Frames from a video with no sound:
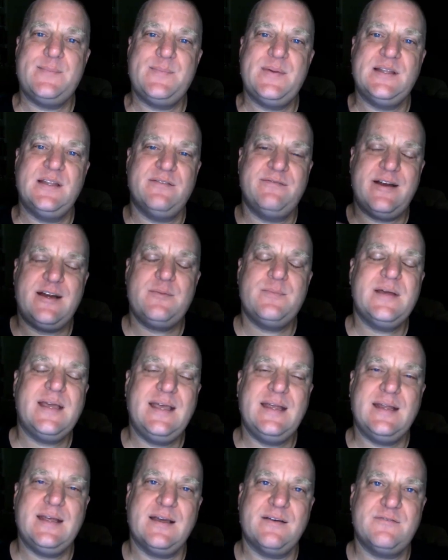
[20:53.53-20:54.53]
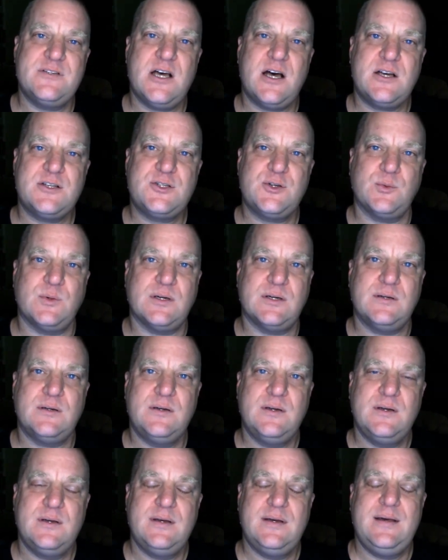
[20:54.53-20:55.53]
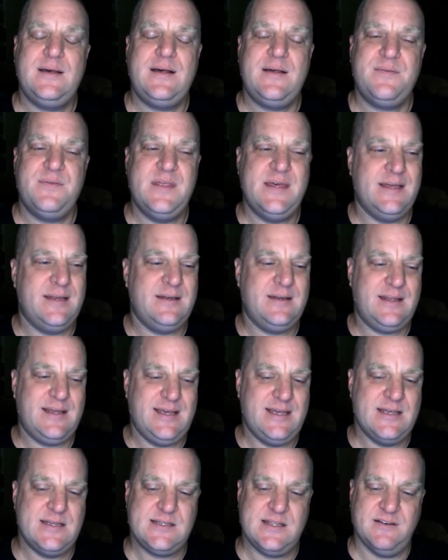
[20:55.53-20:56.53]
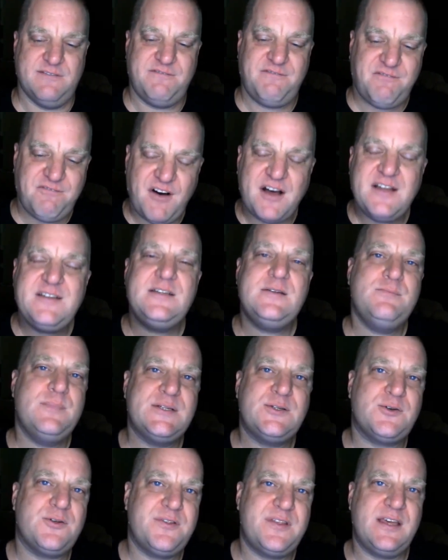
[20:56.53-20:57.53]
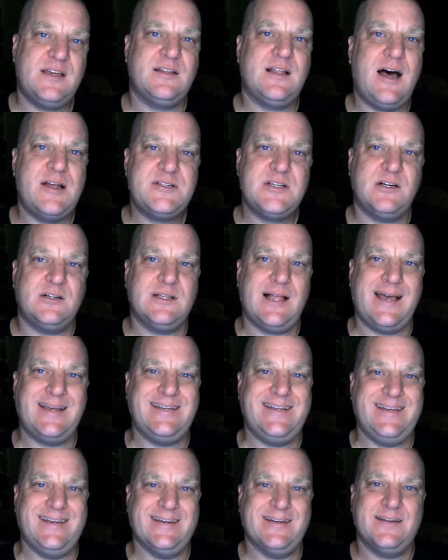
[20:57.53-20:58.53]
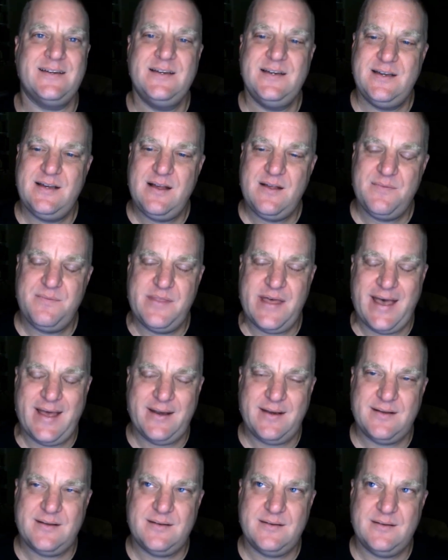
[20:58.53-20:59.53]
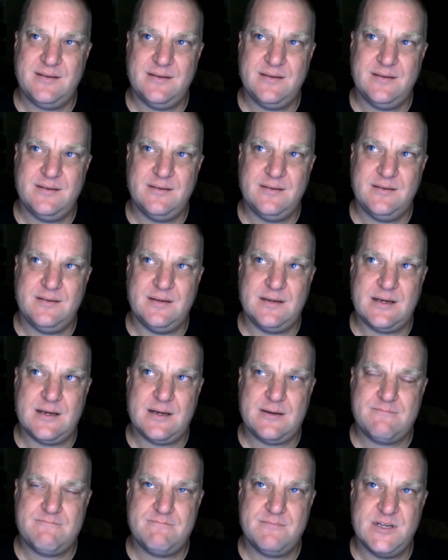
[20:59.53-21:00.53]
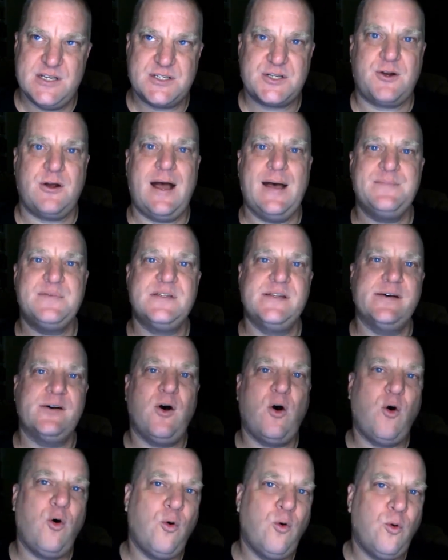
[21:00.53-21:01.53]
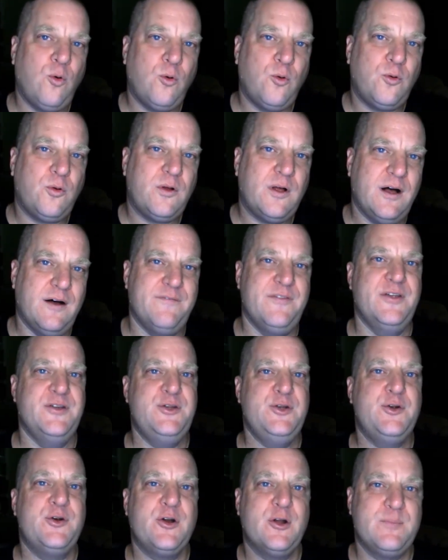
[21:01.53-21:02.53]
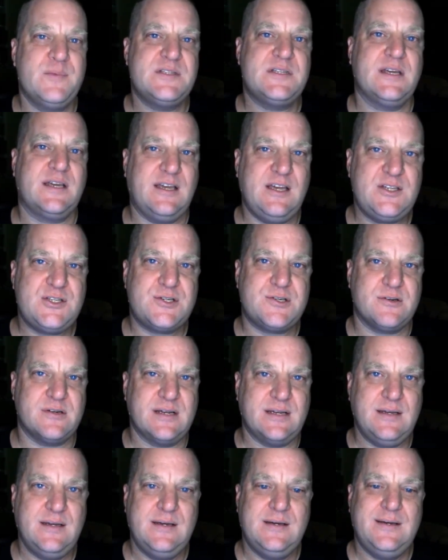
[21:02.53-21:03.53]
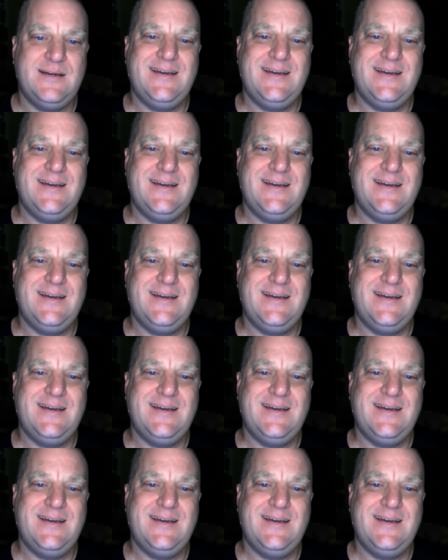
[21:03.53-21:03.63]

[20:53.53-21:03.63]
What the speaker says: up at the very beginning of Joshua, then is the fundamental theological idea that describes the whole of the Deuteronomistic history.